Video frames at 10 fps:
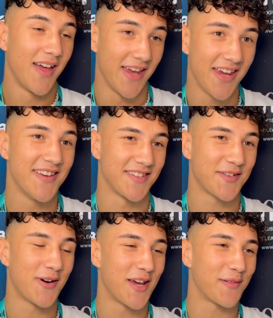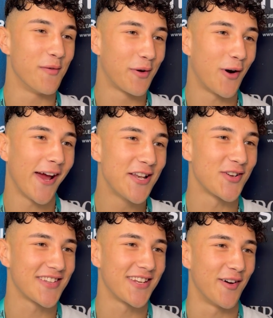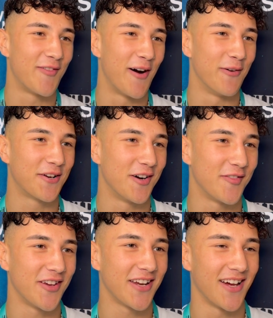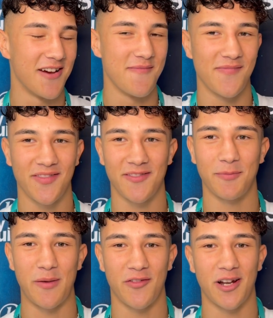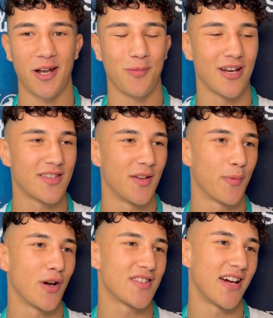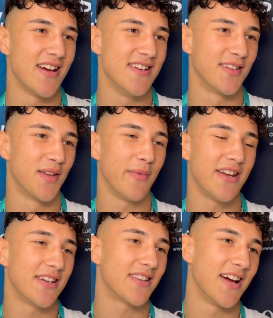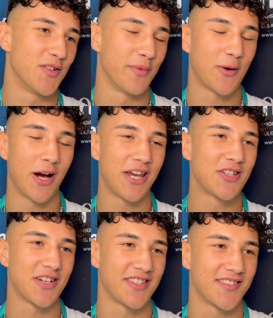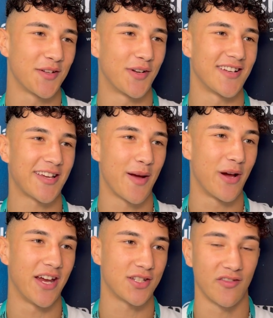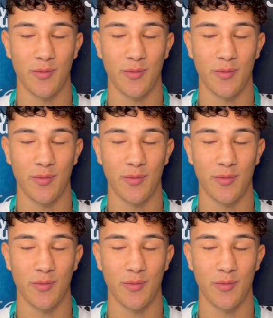It is. It'll be quite interesting that fight week, I think. Maybe for like the press days and the media days, it'll be quite interesting to see what they say about each other.